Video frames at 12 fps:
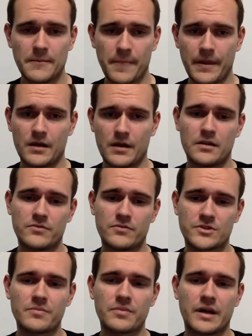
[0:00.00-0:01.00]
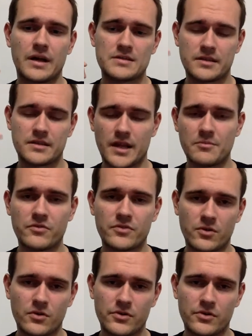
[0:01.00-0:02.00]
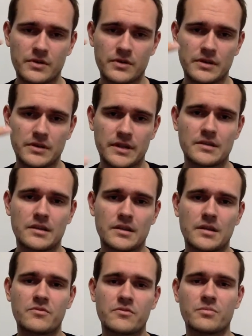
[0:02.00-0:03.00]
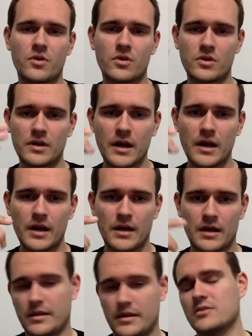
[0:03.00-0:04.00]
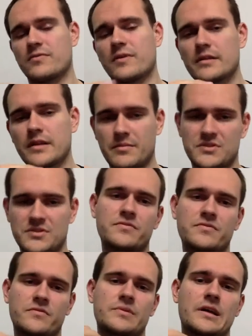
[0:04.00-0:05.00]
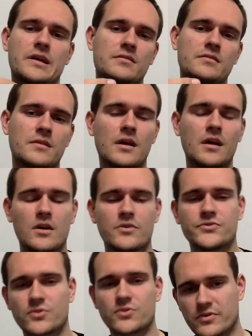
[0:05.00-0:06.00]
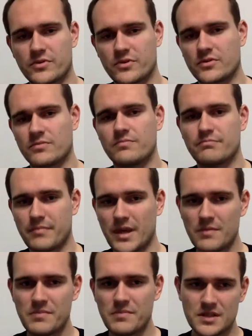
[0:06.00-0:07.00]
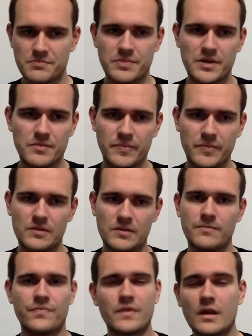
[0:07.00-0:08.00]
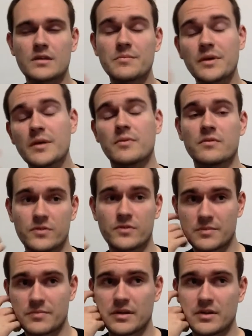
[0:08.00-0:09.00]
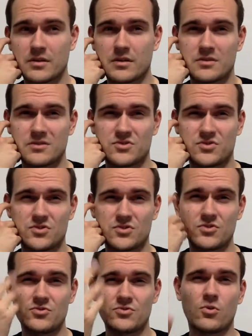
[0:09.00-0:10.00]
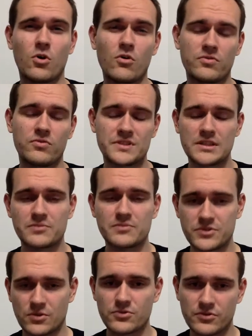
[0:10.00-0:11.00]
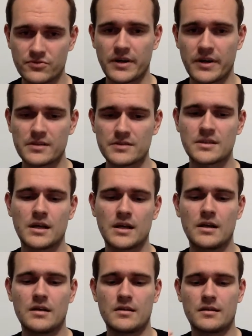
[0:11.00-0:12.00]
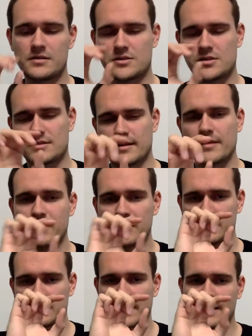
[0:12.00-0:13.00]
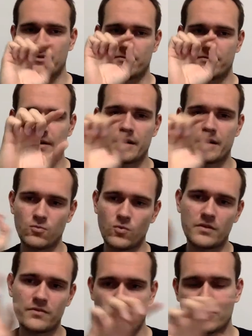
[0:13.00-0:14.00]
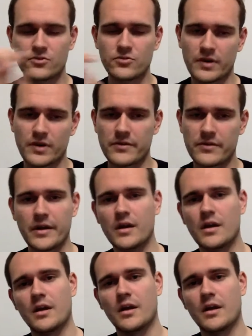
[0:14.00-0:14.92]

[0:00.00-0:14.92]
And it, for example, has the name of the author, the name of the book, and the actual file name is different from that. So we thought maybe some people, for example, you often see this with audio files, that it's just labeled like file 1, file 2, file 3.